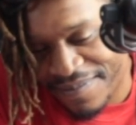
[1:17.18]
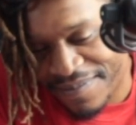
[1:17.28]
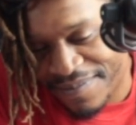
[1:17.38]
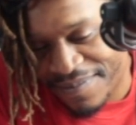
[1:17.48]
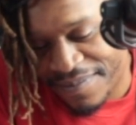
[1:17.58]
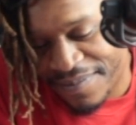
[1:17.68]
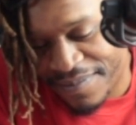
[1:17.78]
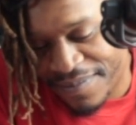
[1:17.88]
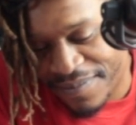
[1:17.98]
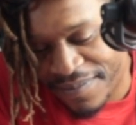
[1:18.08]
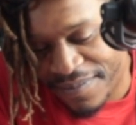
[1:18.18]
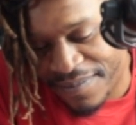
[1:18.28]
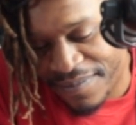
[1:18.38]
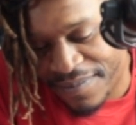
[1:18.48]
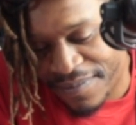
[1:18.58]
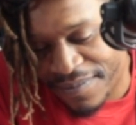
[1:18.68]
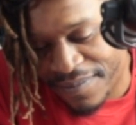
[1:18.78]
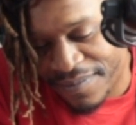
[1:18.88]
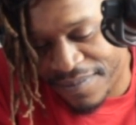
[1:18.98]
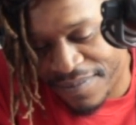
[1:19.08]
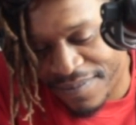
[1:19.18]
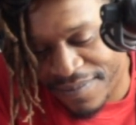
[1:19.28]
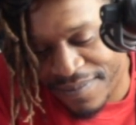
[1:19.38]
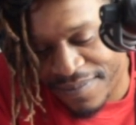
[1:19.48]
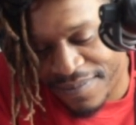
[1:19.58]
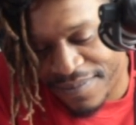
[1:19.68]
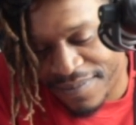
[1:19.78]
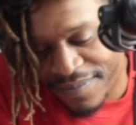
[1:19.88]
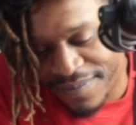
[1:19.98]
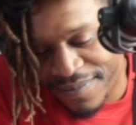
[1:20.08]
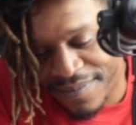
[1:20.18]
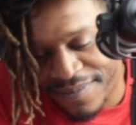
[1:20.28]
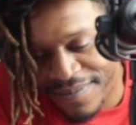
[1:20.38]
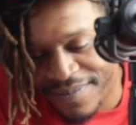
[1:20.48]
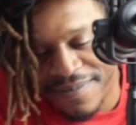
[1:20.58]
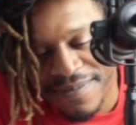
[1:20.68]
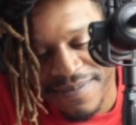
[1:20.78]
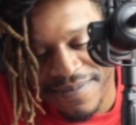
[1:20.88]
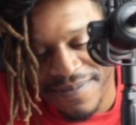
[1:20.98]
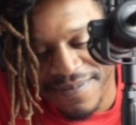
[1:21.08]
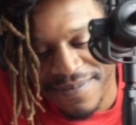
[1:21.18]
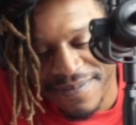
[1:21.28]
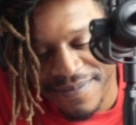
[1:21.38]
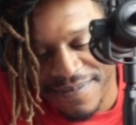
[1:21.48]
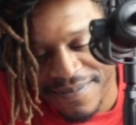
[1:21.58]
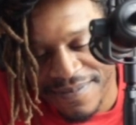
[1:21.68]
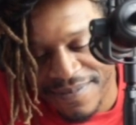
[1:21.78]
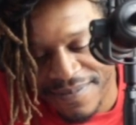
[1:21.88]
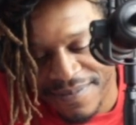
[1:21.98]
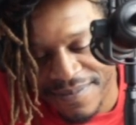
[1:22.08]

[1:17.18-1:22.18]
The person shown says nothing.